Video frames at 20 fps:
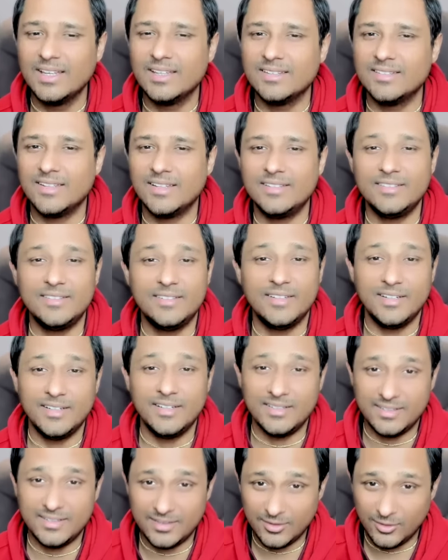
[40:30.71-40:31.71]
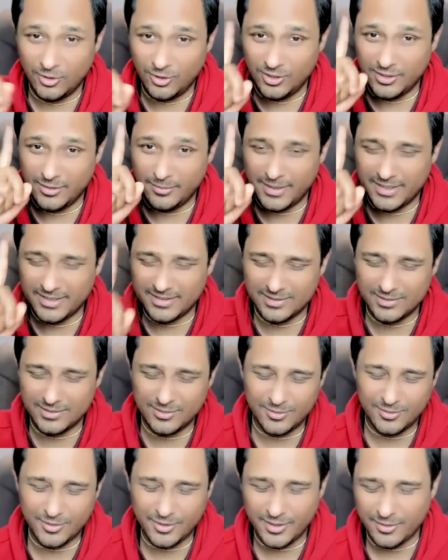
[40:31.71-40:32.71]
Sagittarius, all the best.
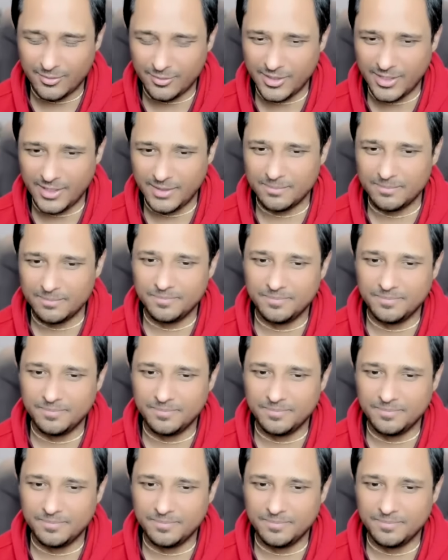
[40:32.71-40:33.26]
Okay.